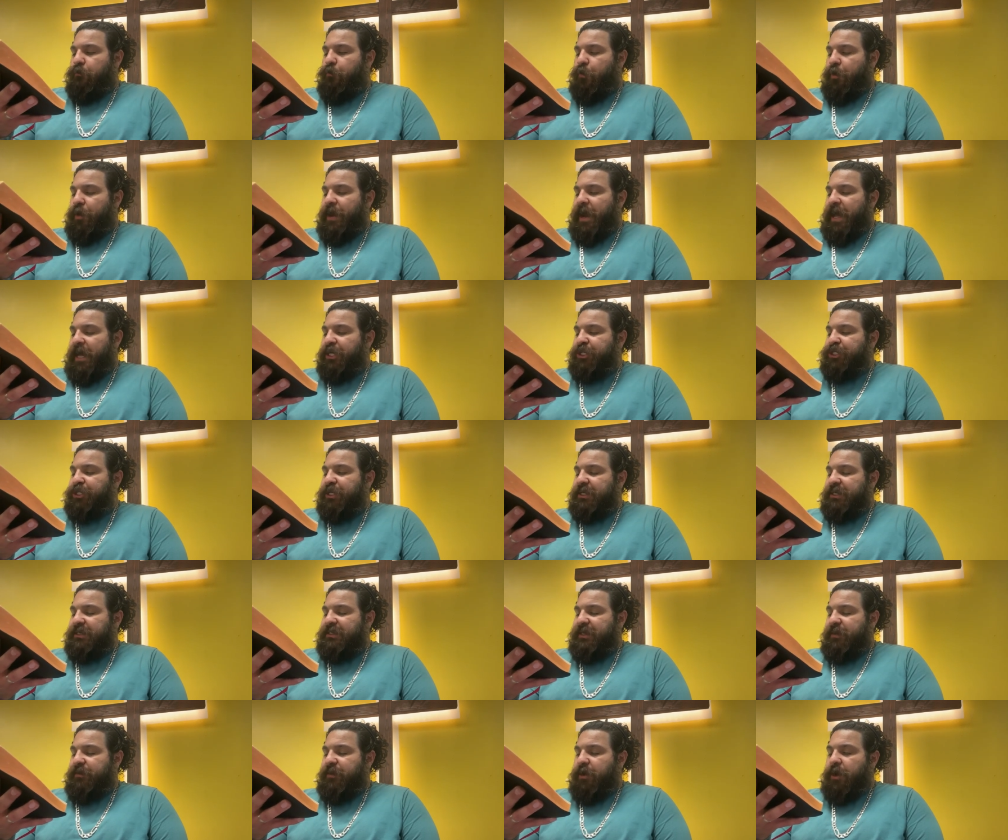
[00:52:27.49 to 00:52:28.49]
for
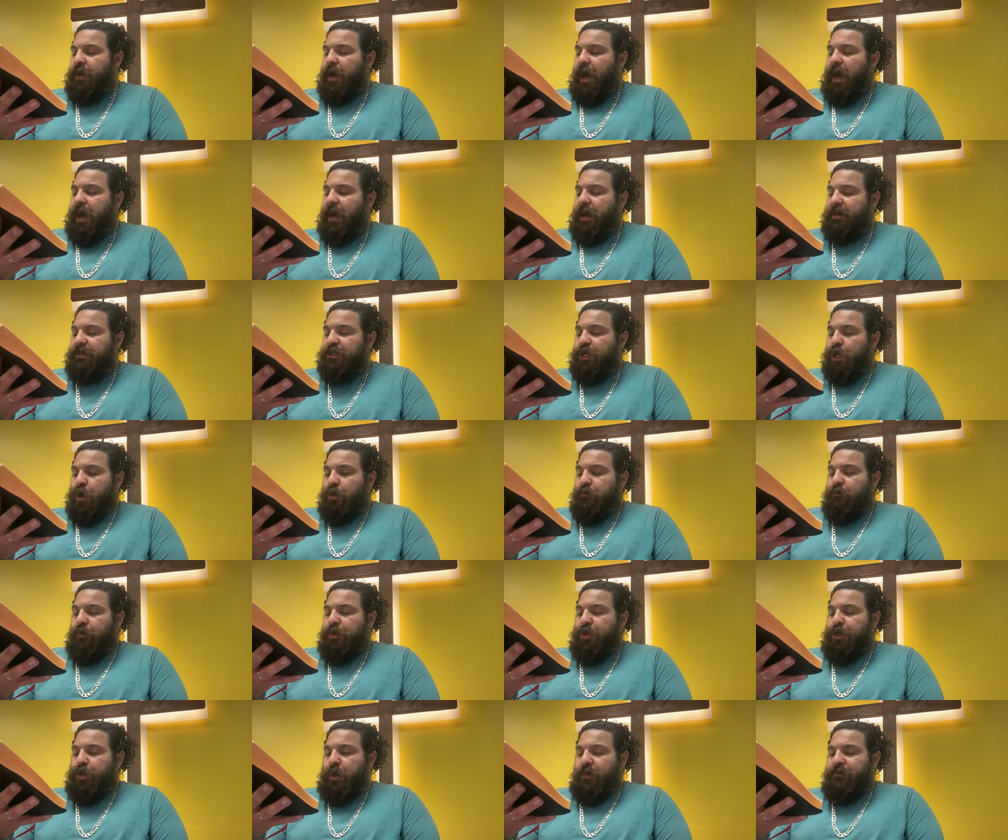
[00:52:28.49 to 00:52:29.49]
nations and their gods
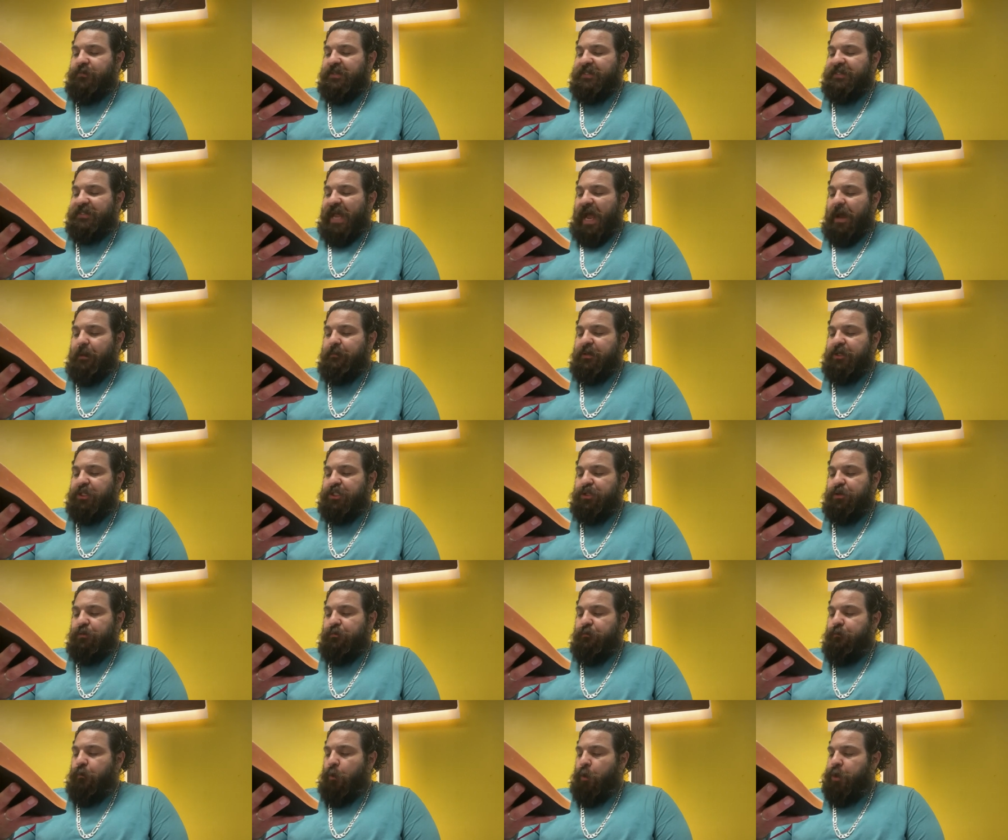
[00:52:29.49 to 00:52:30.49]
for you have
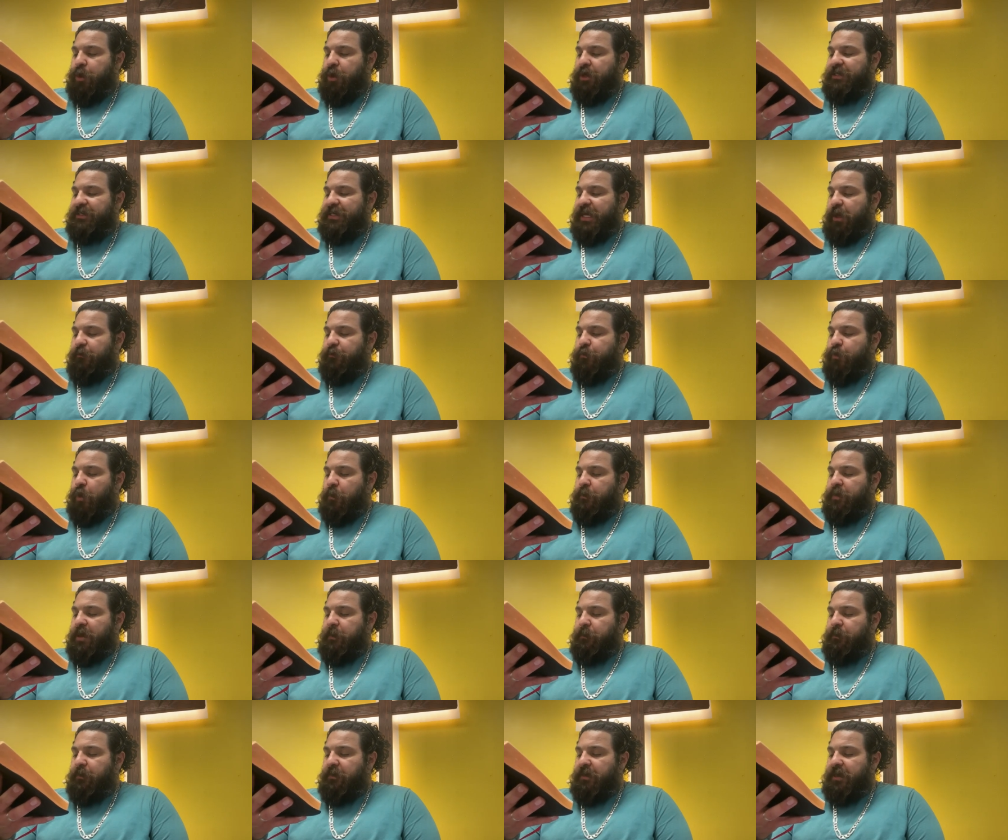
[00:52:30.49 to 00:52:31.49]
established for yourself your
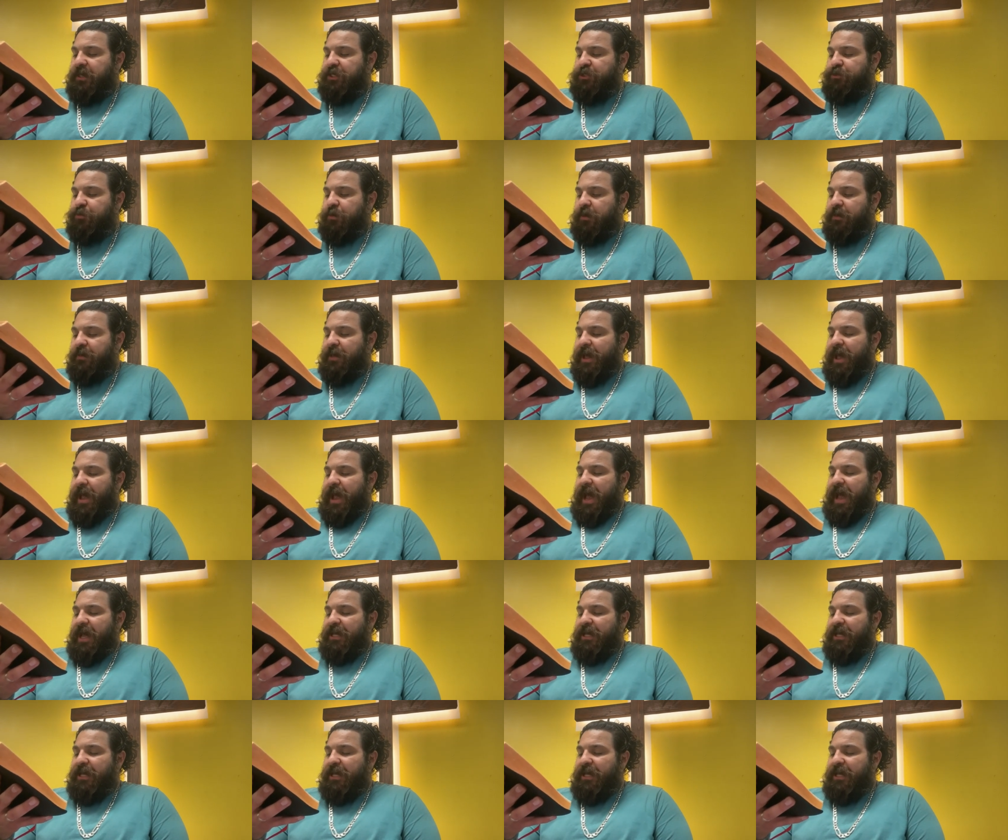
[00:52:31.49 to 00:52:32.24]
people Israel